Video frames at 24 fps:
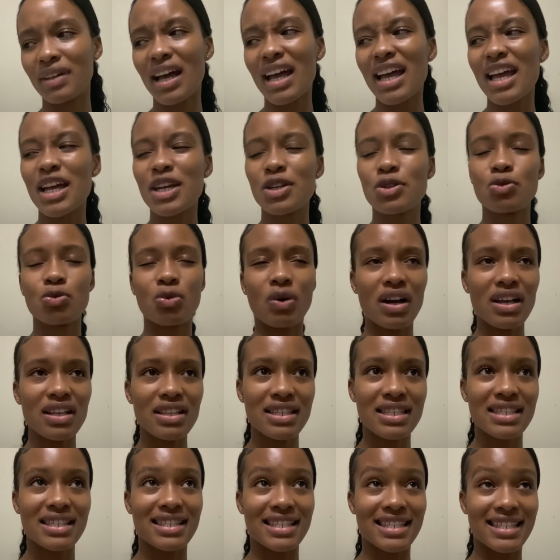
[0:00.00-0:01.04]
it
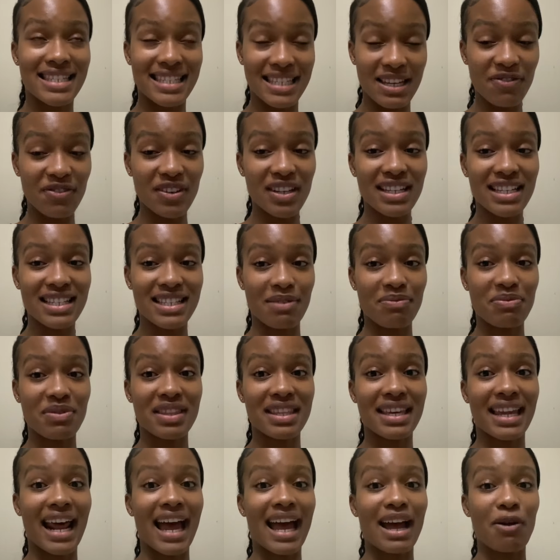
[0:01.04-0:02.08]
was definitely something
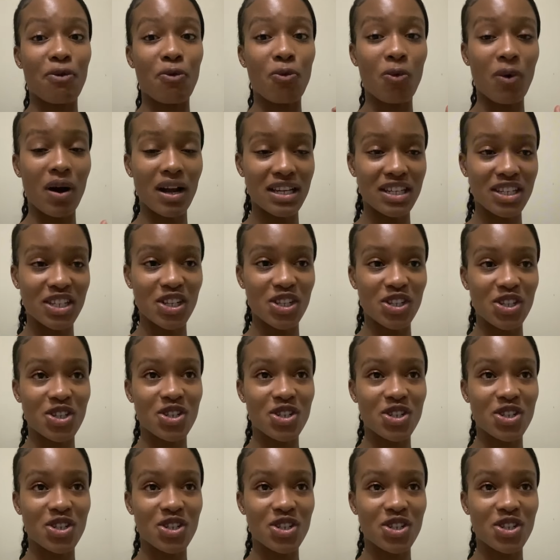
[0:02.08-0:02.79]
that I wanted